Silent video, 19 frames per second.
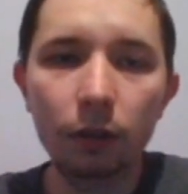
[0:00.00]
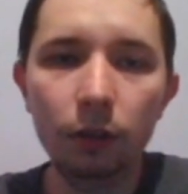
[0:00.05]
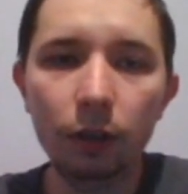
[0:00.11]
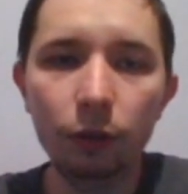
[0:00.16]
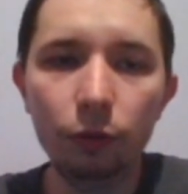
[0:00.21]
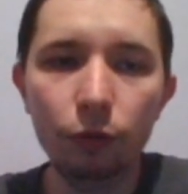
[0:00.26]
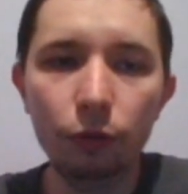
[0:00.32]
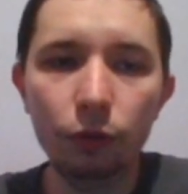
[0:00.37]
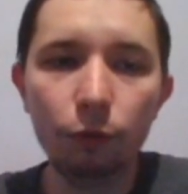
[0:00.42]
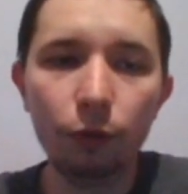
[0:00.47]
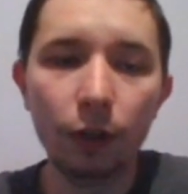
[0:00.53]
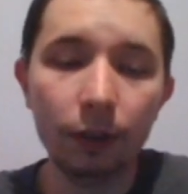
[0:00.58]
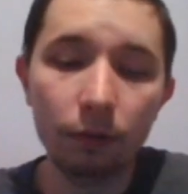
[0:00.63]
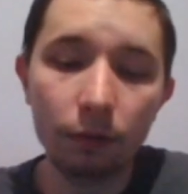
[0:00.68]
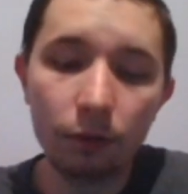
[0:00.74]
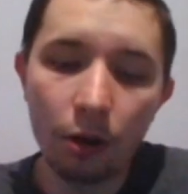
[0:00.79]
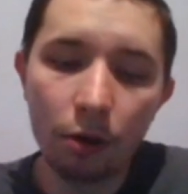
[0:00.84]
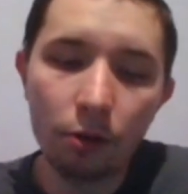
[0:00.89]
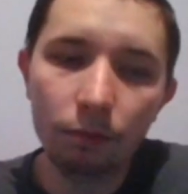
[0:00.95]
d2,
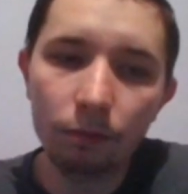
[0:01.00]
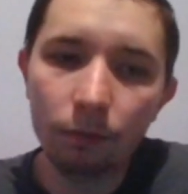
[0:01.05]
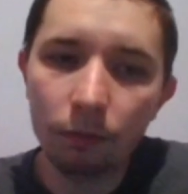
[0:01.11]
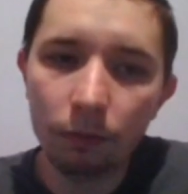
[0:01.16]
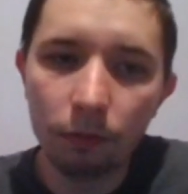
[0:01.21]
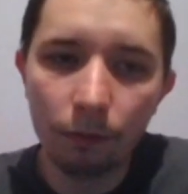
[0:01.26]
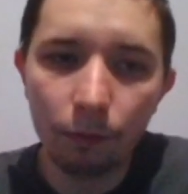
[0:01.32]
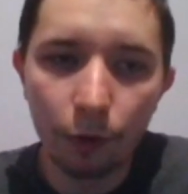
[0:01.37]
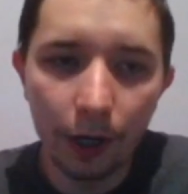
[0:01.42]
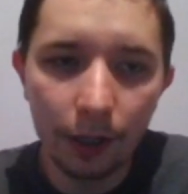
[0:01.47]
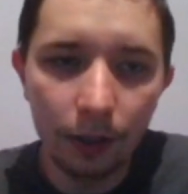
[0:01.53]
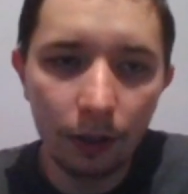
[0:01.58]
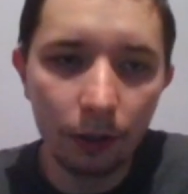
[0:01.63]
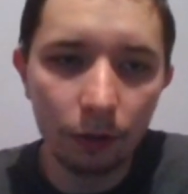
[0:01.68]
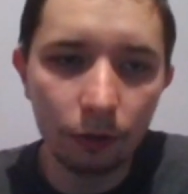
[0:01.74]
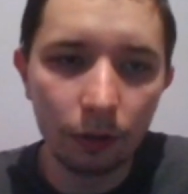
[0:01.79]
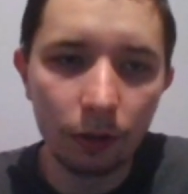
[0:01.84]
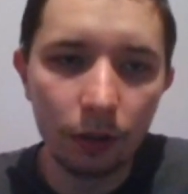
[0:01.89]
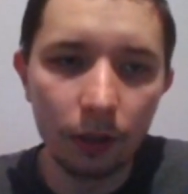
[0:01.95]
d1. So white
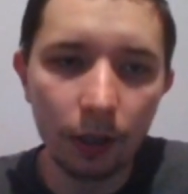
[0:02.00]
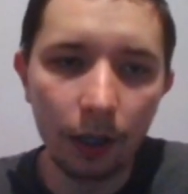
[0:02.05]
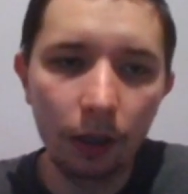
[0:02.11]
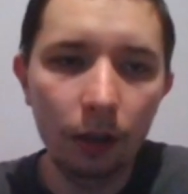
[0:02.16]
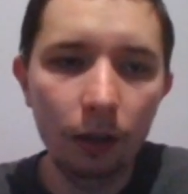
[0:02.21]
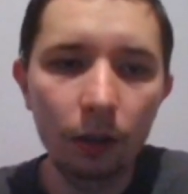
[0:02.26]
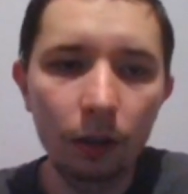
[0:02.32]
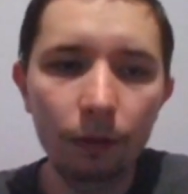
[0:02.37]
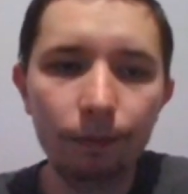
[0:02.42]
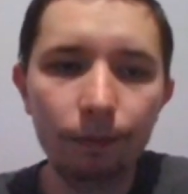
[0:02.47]
cannot take.